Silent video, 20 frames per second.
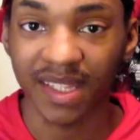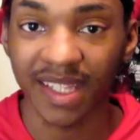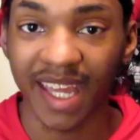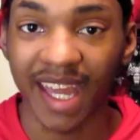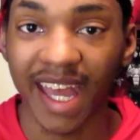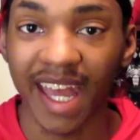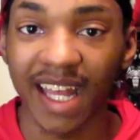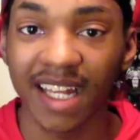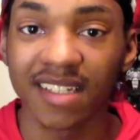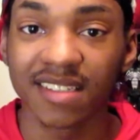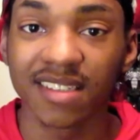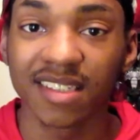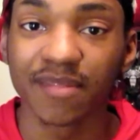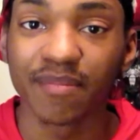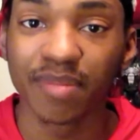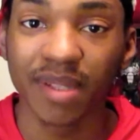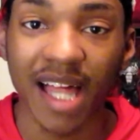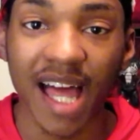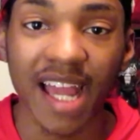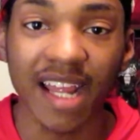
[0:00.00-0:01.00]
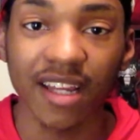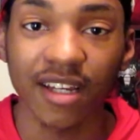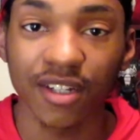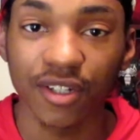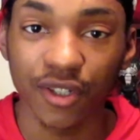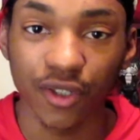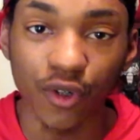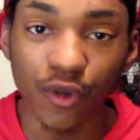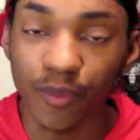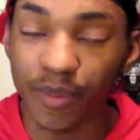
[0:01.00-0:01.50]
that has this black
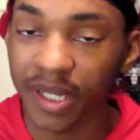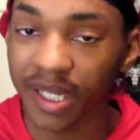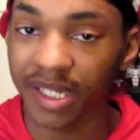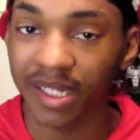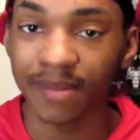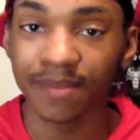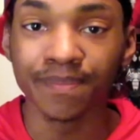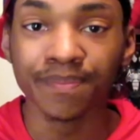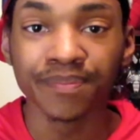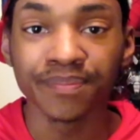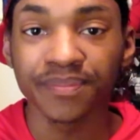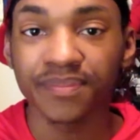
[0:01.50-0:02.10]
goop in it.